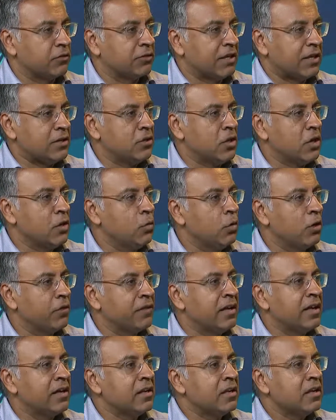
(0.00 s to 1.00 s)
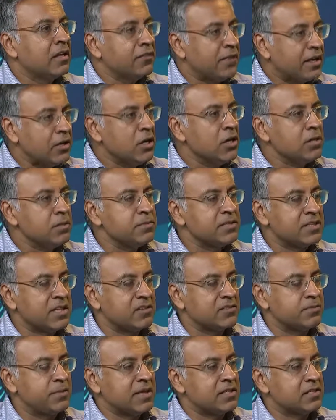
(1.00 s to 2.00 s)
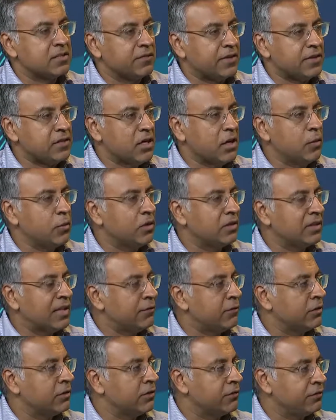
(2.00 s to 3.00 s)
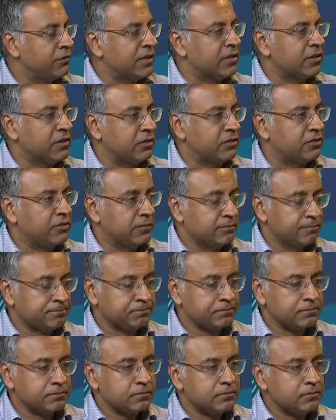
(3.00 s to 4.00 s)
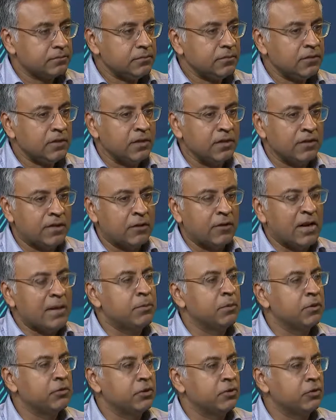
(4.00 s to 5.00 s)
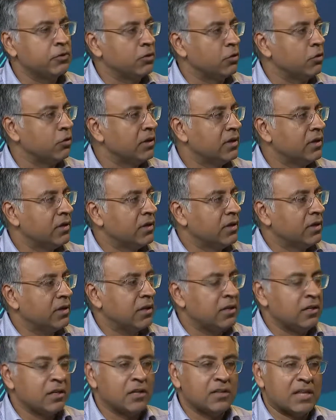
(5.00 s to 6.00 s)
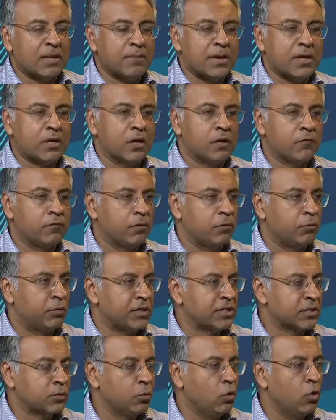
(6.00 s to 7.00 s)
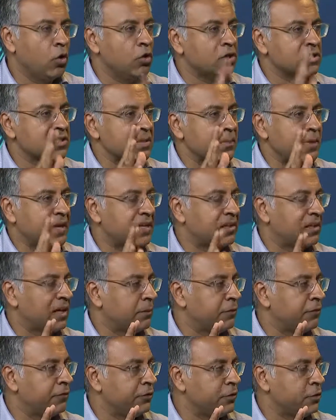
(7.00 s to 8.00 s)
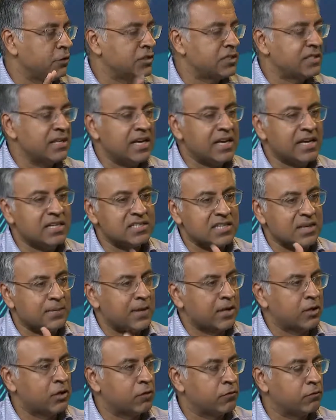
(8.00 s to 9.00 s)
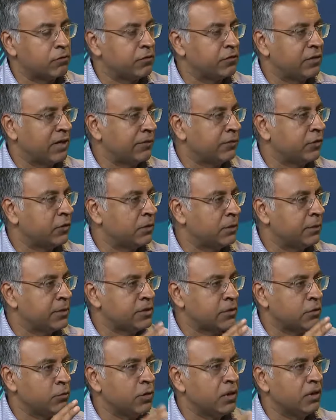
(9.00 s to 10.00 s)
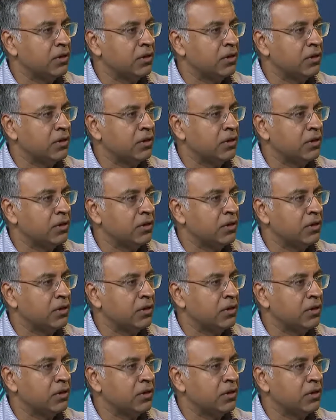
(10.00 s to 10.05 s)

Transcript: They know what they know themselves better. They know what level of fitness they're able to do. They may go for brisk walks, they may climb a few stairs, they may go for a 5-kilometer run.